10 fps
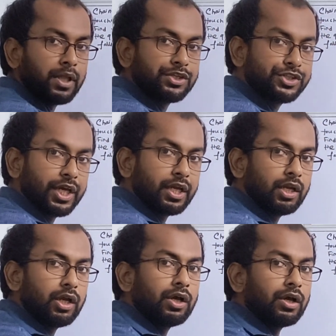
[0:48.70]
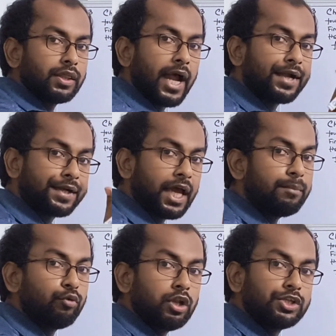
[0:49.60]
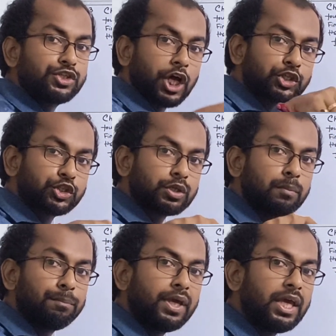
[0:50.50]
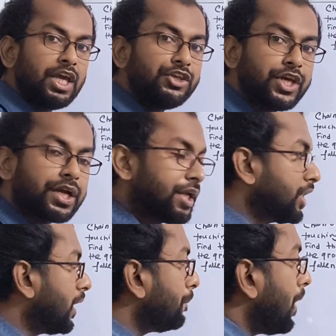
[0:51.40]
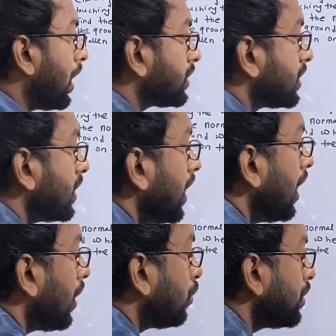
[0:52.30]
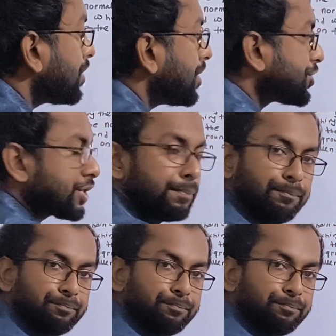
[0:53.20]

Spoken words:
the chain that time will just be injecting the mass into this system.